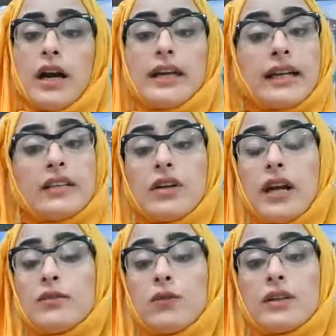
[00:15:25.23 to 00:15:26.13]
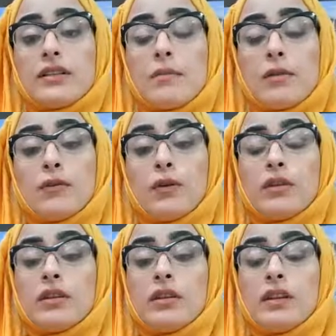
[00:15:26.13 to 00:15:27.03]
I can write, for example,
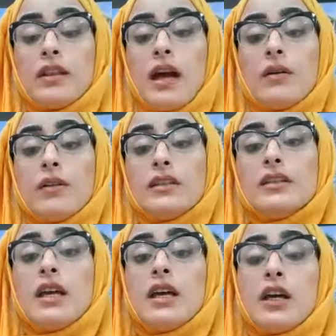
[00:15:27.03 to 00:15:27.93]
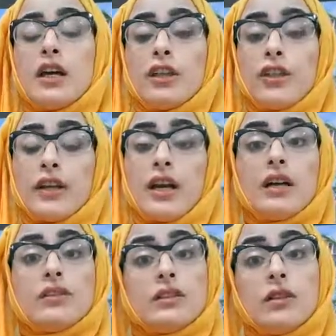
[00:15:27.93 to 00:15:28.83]

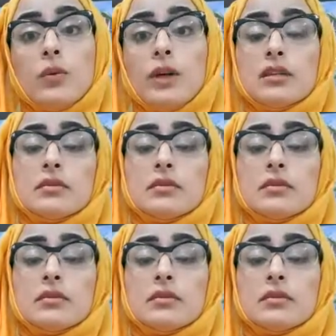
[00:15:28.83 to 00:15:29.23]
4,301.